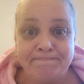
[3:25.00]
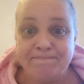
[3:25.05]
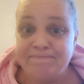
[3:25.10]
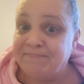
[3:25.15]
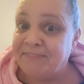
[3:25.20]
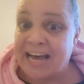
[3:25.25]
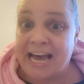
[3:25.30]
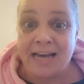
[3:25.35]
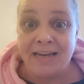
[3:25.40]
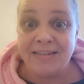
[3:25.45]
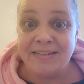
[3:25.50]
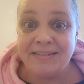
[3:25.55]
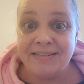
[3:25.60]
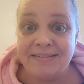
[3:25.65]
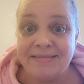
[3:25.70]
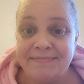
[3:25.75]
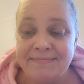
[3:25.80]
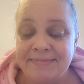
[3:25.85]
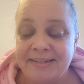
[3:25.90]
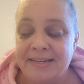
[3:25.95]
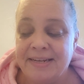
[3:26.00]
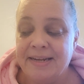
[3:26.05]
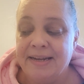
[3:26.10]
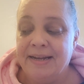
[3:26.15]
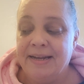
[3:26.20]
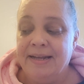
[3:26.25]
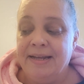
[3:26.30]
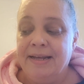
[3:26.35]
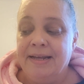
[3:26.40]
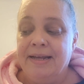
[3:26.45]
Facts.
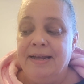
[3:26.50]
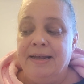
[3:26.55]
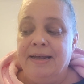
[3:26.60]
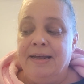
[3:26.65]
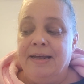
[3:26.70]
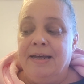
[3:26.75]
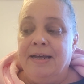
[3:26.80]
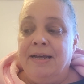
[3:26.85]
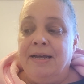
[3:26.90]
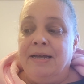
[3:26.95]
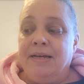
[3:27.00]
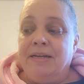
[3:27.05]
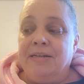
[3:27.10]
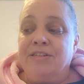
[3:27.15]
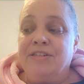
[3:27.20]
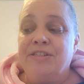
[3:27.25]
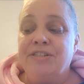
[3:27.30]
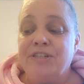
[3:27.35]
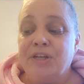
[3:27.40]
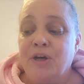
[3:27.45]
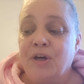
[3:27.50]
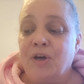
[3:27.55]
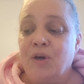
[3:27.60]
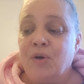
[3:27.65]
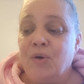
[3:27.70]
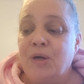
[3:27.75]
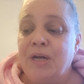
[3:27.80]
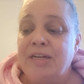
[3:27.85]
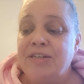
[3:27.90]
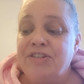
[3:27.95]

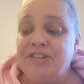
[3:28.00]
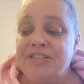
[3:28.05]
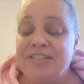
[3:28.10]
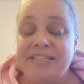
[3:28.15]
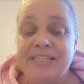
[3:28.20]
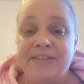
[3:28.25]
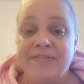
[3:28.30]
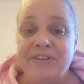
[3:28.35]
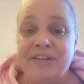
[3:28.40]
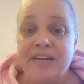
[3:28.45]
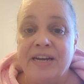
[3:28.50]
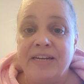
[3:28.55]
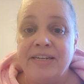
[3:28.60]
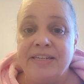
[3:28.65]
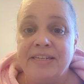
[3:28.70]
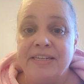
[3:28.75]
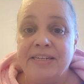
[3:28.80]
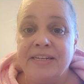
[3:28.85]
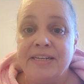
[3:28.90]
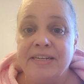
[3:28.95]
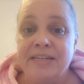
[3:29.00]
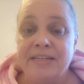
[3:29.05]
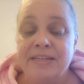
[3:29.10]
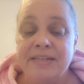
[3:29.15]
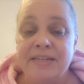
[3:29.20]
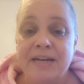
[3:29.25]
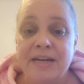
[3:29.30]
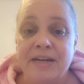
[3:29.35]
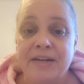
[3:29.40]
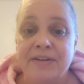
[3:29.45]
So, just to give you an idea
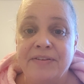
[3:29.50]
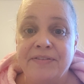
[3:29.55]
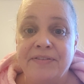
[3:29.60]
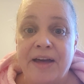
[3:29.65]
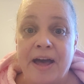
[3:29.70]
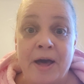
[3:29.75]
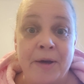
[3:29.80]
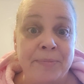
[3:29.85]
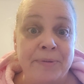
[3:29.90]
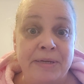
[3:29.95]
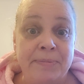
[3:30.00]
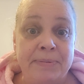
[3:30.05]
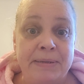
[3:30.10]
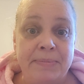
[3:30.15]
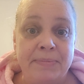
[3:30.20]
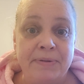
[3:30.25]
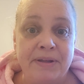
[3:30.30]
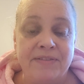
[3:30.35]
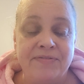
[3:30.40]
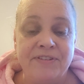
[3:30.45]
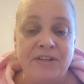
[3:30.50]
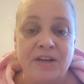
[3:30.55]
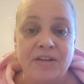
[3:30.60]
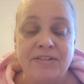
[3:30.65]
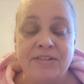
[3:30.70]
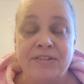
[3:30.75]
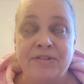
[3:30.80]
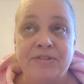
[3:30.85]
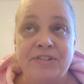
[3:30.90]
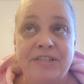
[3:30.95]
of how many people I've talked
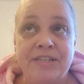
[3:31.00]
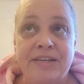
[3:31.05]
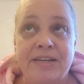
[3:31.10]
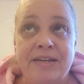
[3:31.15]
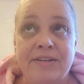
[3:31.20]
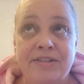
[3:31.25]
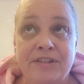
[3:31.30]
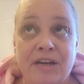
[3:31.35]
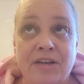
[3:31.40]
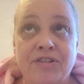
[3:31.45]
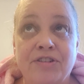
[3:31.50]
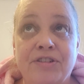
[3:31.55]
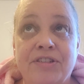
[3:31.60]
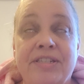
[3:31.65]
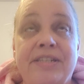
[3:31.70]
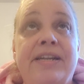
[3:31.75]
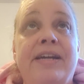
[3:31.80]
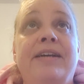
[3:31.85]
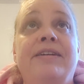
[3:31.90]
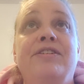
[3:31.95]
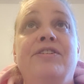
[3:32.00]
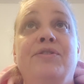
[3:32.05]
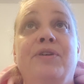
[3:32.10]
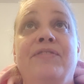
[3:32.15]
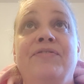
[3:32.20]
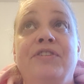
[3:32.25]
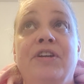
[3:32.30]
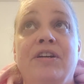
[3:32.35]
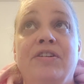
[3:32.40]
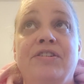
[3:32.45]
to today. So,
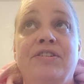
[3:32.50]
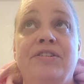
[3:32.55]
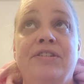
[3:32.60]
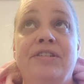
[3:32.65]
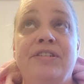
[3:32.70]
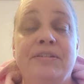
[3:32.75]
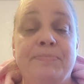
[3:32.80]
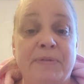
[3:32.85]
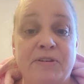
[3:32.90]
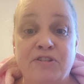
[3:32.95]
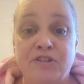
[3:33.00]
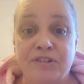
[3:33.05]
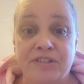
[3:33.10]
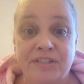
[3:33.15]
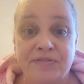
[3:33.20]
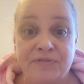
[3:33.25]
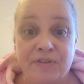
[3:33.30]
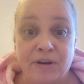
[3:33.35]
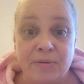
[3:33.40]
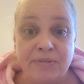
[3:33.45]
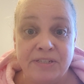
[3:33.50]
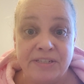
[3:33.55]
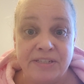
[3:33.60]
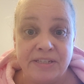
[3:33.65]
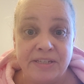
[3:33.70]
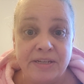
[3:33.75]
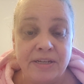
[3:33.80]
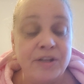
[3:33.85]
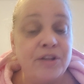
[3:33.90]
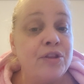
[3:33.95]
I've talked to the specialty
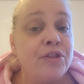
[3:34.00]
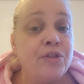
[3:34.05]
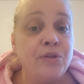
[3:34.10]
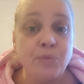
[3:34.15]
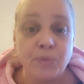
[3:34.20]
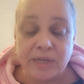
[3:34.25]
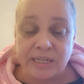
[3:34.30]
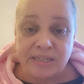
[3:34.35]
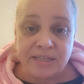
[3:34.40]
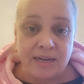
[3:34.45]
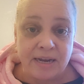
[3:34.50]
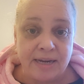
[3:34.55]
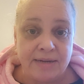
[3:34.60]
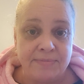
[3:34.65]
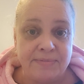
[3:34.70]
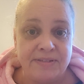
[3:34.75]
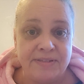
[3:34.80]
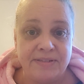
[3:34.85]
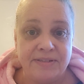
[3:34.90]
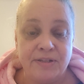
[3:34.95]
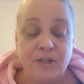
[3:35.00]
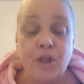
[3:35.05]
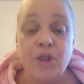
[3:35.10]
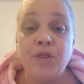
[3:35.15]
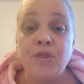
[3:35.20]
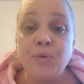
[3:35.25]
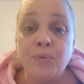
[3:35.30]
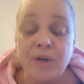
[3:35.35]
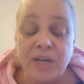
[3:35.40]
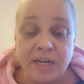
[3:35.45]
pharmacy 3 times,
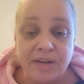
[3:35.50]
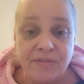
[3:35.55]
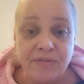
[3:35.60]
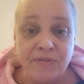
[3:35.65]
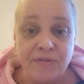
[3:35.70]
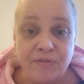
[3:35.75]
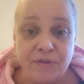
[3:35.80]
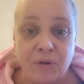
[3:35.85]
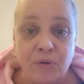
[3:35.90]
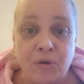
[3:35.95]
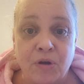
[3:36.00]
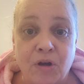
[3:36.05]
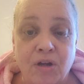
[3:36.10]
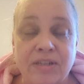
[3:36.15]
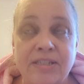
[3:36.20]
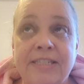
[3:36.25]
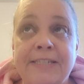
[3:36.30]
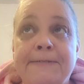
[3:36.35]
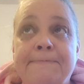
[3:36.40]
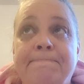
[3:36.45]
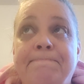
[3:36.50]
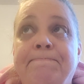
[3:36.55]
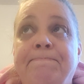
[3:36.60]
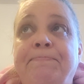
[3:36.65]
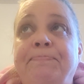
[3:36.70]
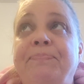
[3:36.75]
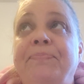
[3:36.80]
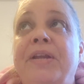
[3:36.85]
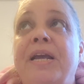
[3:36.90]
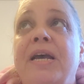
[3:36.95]
3 different phone calls.
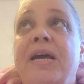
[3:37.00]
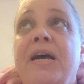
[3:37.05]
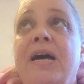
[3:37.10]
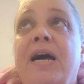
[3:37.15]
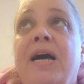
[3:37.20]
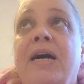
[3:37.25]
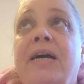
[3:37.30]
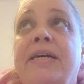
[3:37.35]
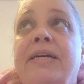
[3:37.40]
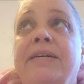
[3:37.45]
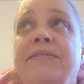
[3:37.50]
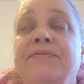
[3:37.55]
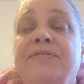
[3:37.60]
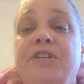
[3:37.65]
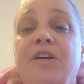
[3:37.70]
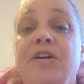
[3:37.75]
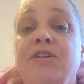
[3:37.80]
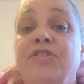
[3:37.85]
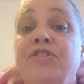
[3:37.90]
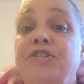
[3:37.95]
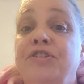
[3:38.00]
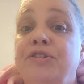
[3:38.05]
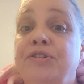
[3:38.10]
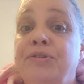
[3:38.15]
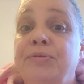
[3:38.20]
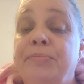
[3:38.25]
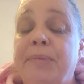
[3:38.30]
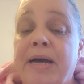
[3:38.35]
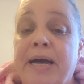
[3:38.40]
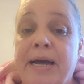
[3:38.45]
I have talked to
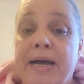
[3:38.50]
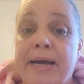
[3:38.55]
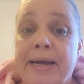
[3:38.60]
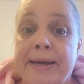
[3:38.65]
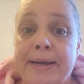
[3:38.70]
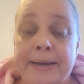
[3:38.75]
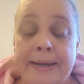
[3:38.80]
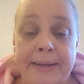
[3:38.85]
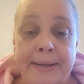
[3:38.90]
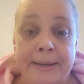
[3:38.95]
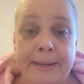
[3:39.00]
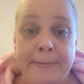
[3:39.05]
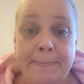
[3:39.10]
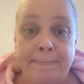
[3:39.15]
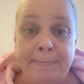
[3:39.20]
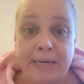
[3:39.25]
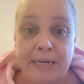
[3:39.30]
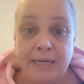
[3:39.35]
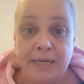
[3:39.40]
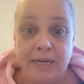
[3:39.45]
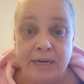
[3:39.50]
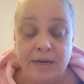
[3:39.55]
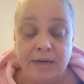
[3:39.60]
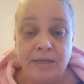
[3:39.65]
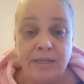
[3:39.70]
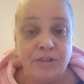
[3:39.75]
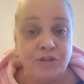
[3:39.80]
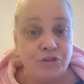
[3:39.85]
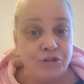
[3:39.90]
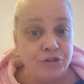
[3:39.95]
my
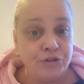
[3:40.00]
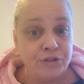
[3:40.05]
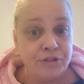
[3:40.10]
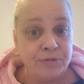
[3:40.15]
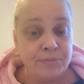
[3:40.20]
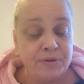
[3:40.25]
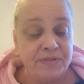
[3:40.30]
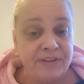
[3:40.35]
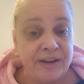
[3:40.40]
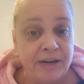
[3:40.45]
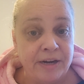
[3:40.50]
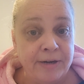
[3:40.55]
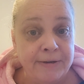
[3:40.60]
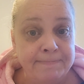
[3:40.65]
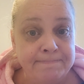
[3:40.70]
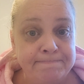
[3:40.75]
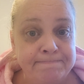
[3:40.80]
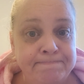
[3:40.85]
Medicare insurance provider.